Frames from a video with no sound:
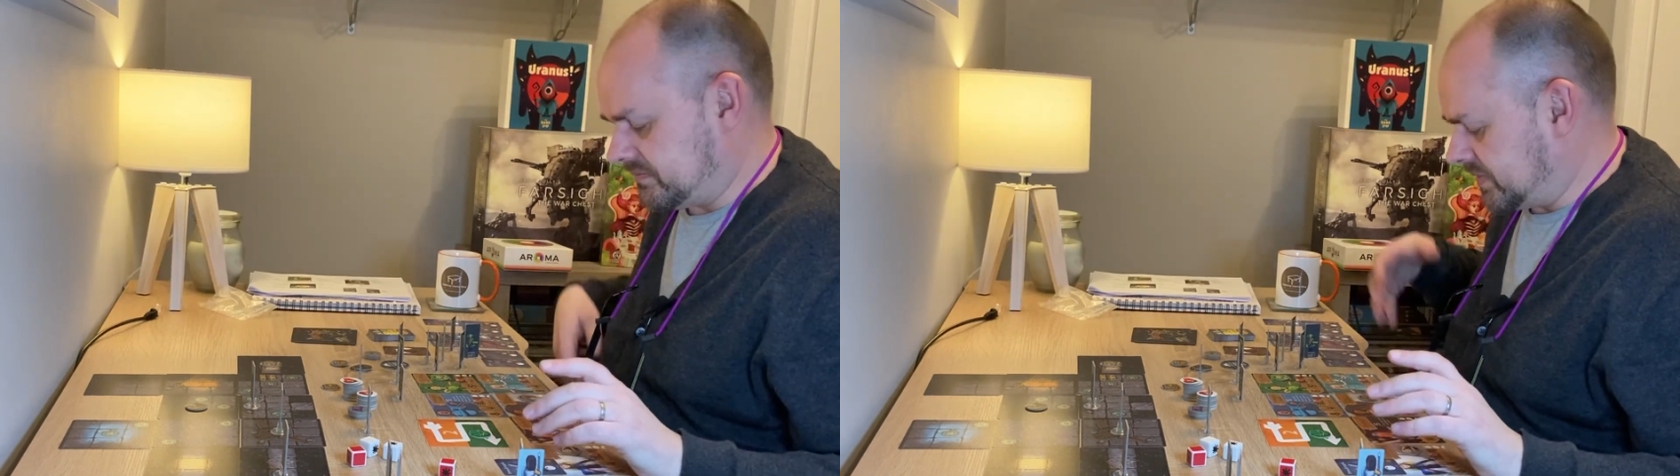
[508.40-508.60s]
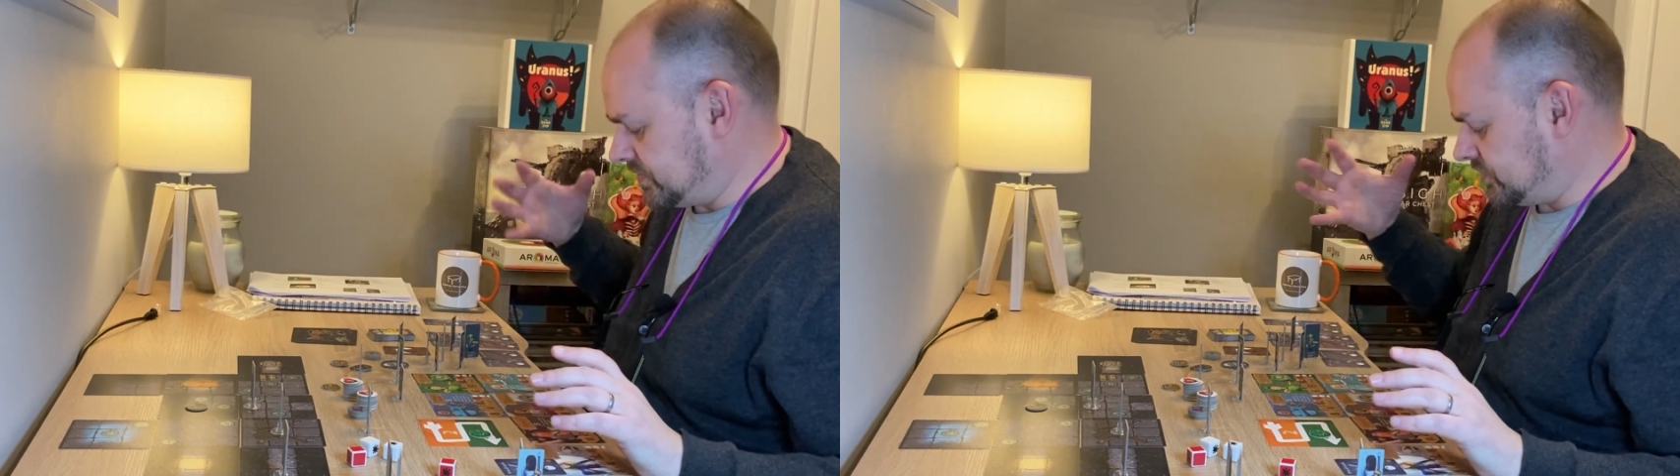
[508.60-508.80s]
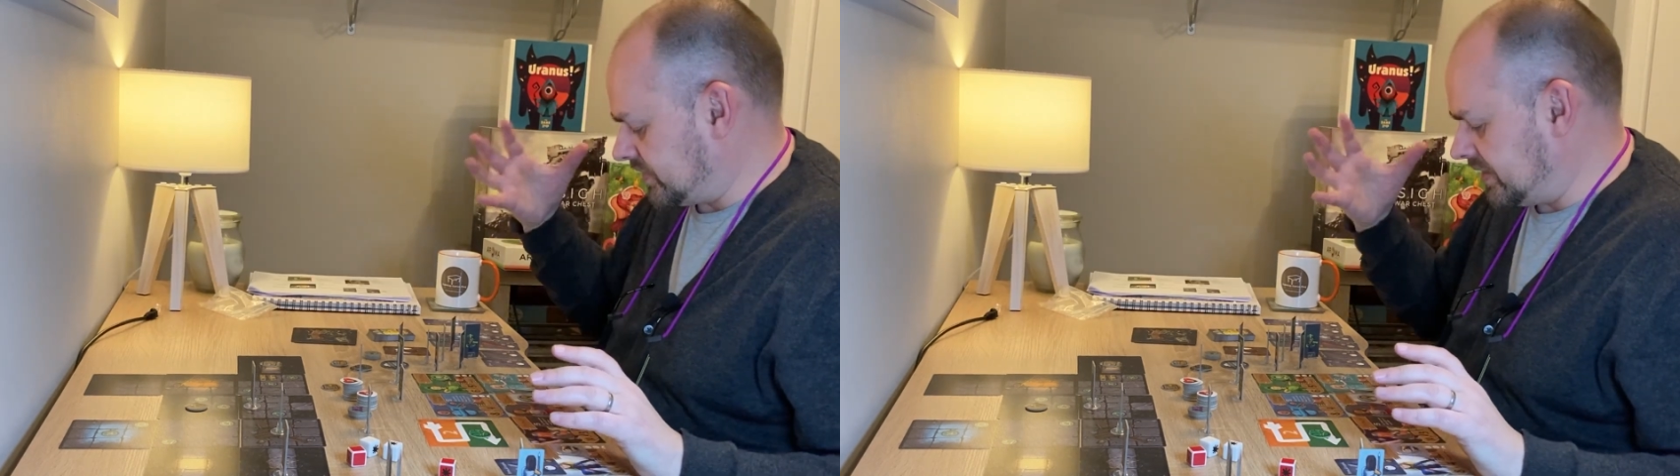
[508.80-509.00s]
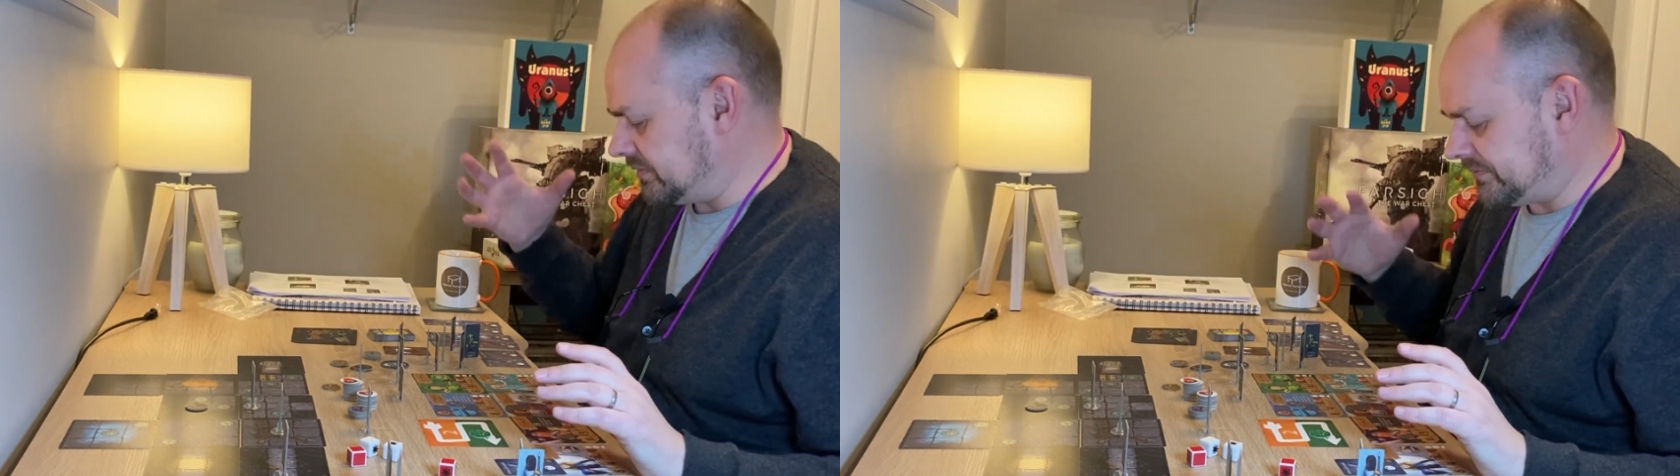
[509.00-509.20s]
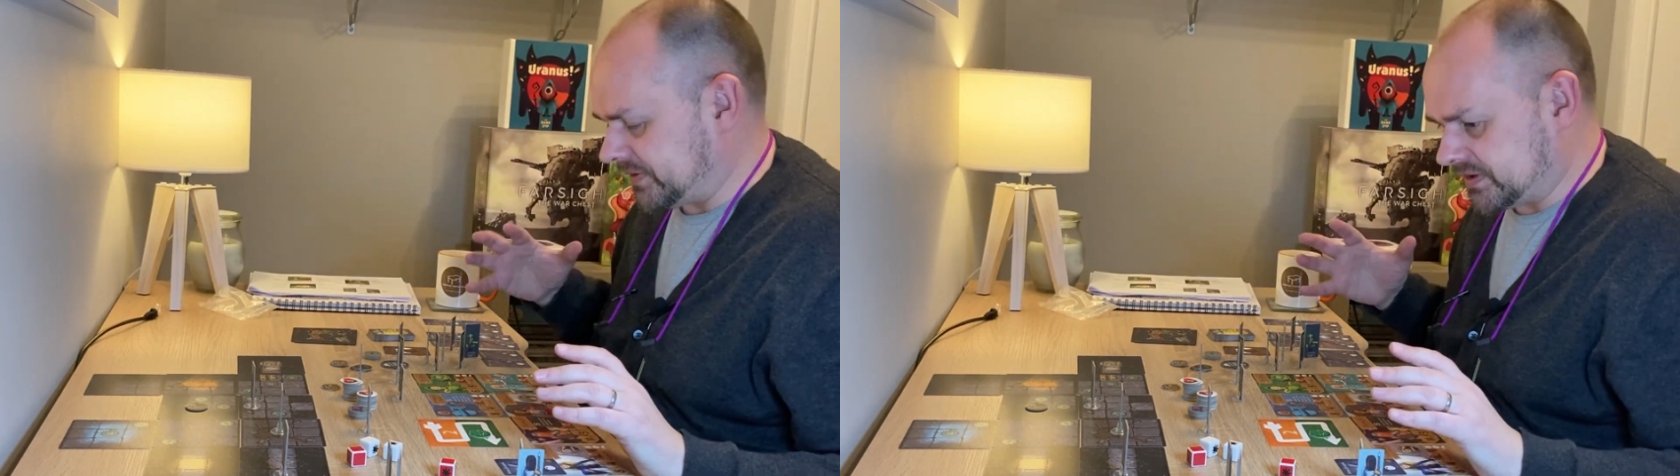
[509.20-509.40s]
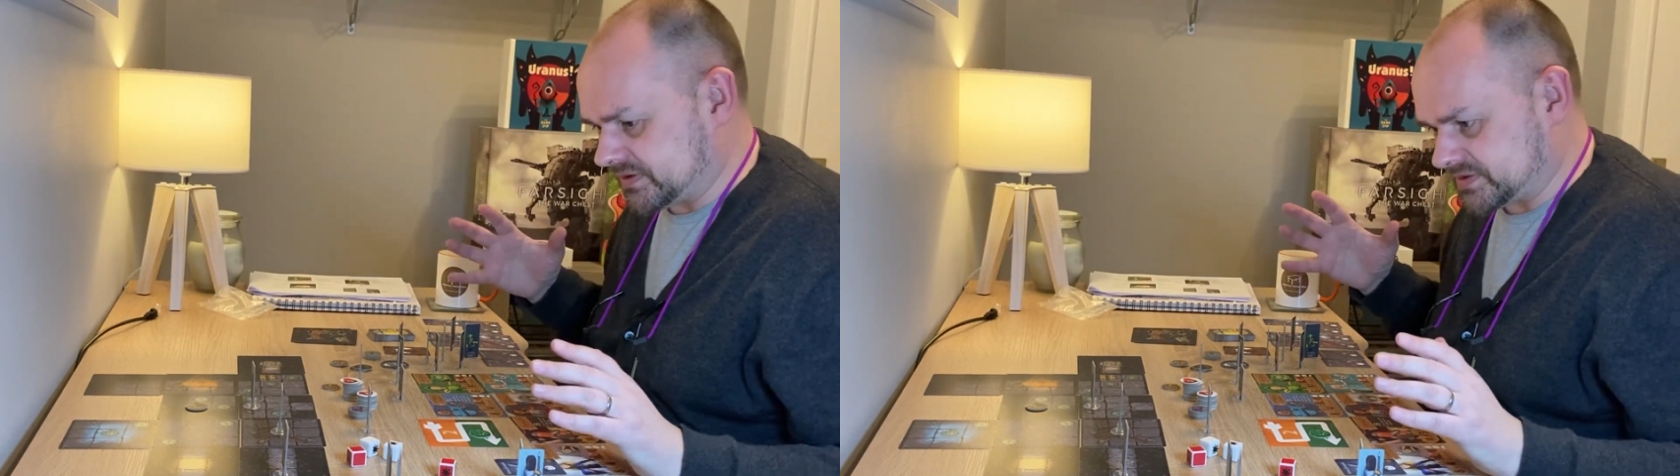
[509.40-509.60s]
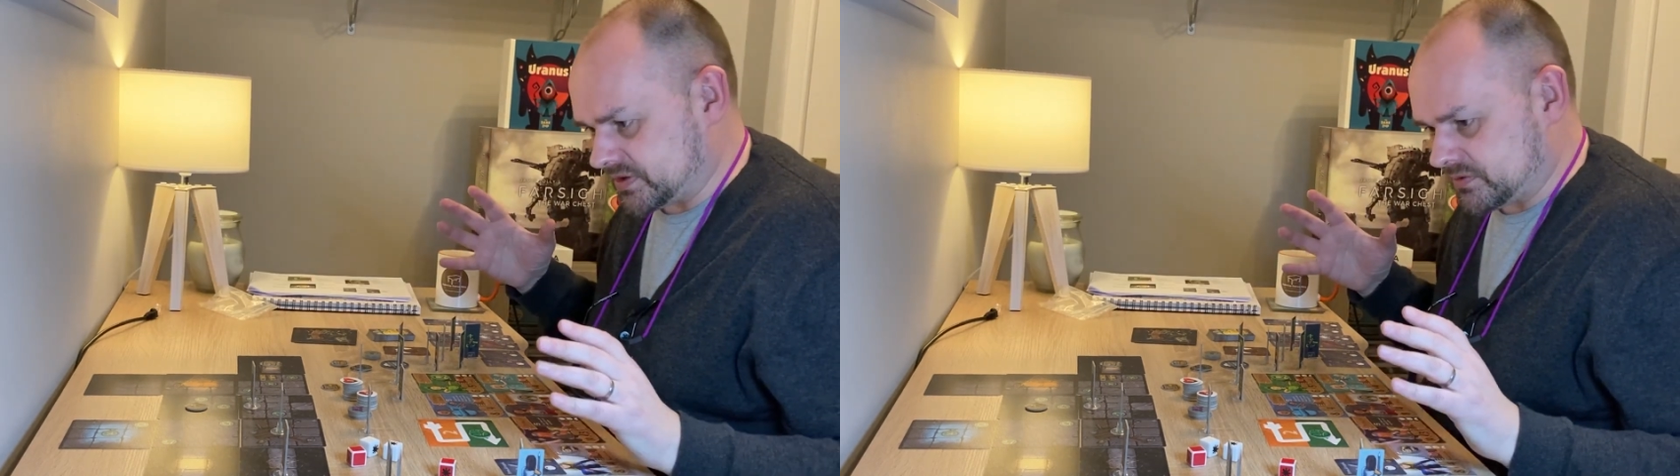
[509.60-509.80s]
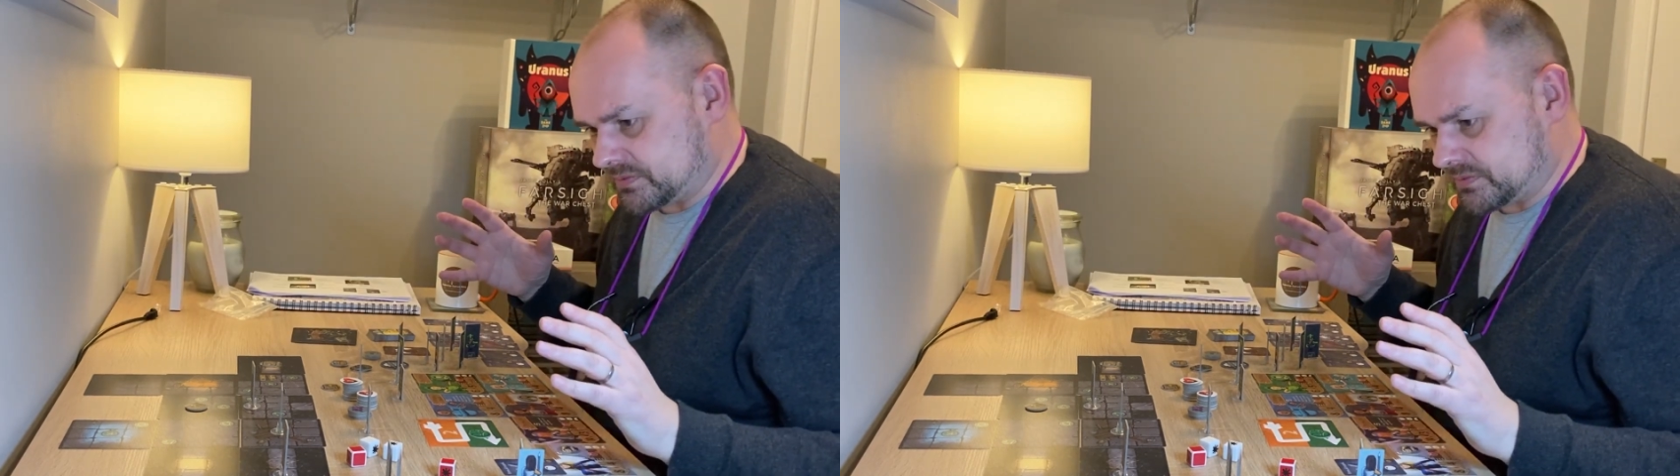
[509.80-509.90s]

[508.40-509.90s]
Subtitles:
was trying to figure this out